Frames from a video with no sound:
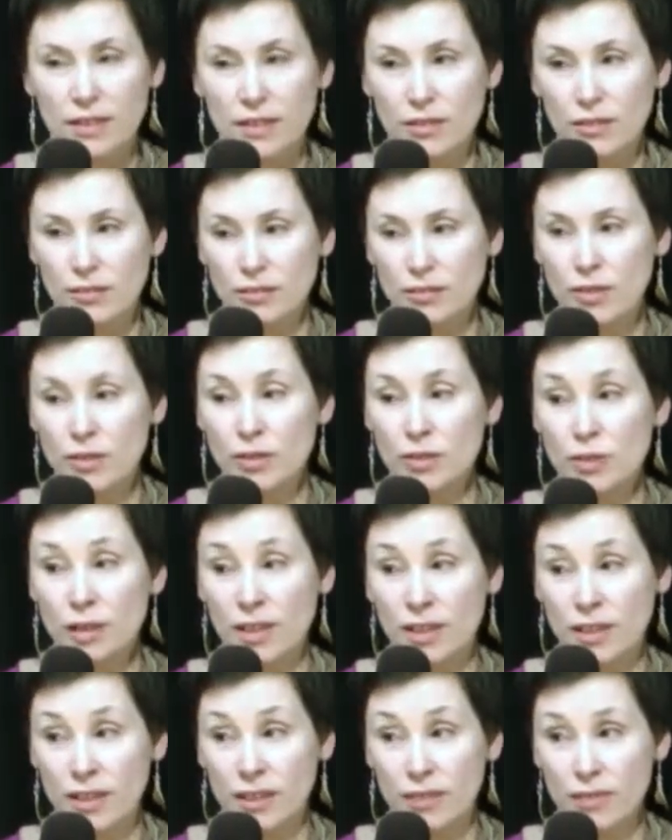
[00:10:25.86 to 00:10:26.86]
of new
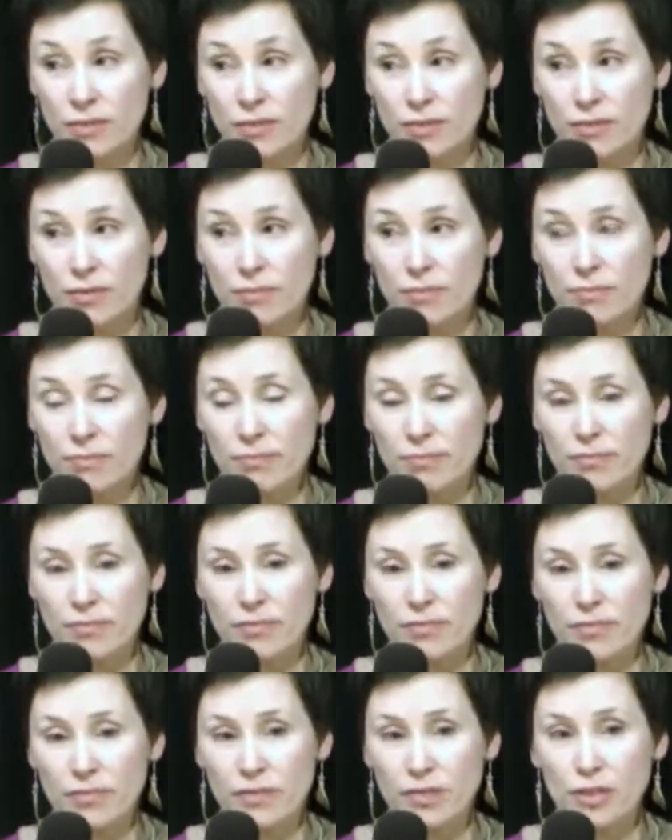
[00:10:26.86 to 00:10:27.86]
life,
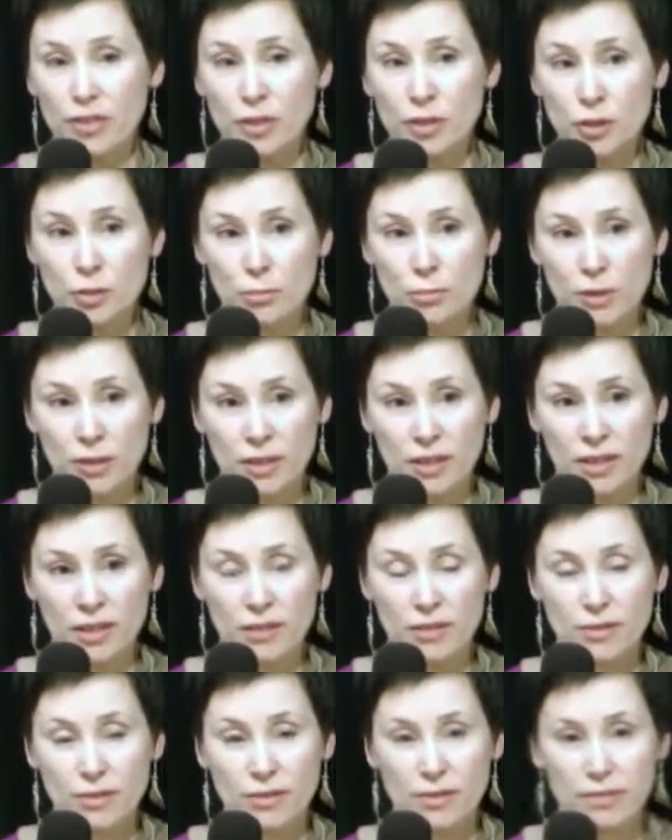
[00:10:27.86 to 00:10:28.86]
new birth.